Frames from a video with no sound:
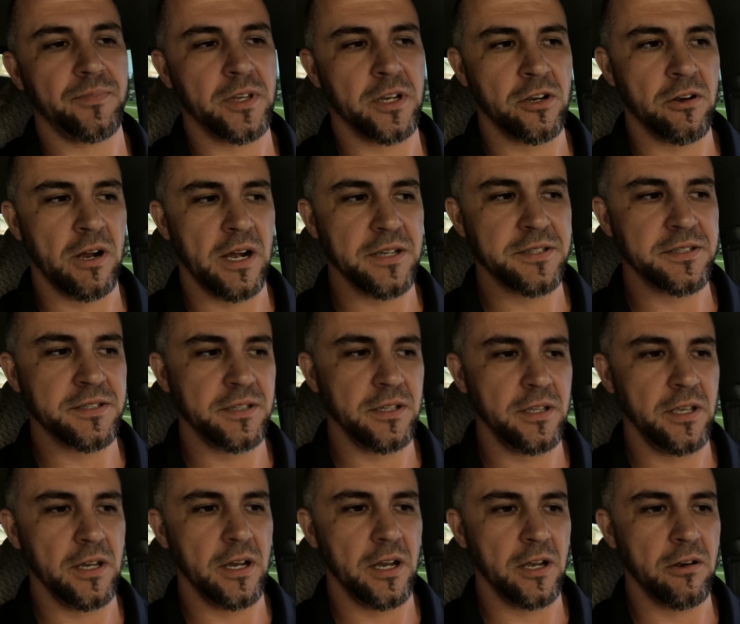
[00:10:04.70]
across
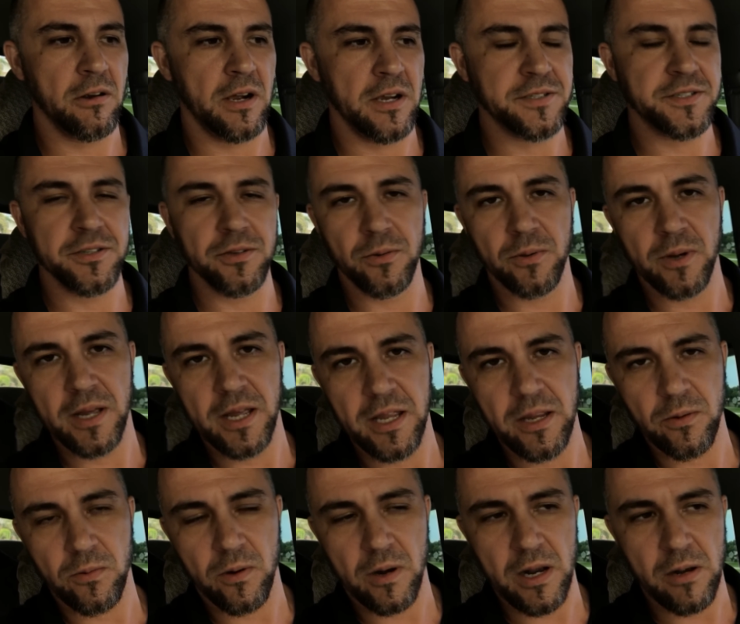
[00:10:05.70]
the way
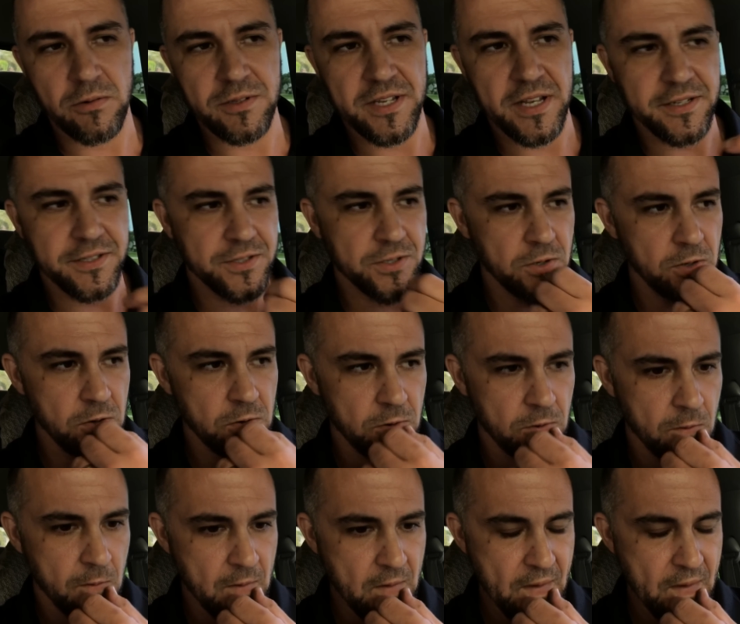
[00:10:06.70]
where I was at school.